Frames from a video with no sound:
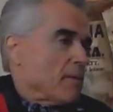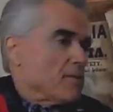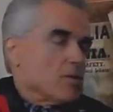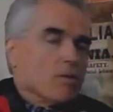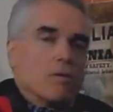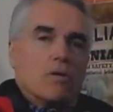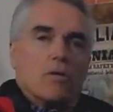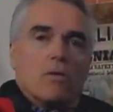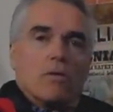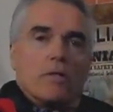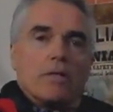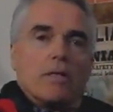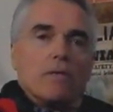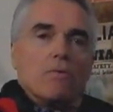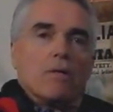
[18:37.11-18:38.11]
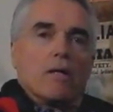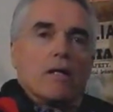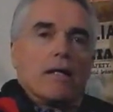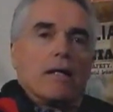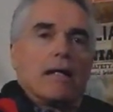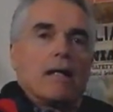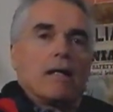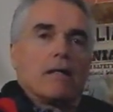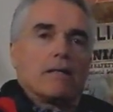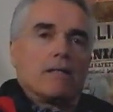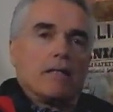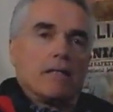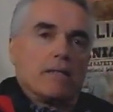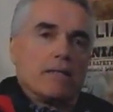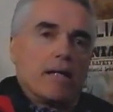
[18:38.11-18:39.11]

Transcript: So cold I didn't want to get out of the tent and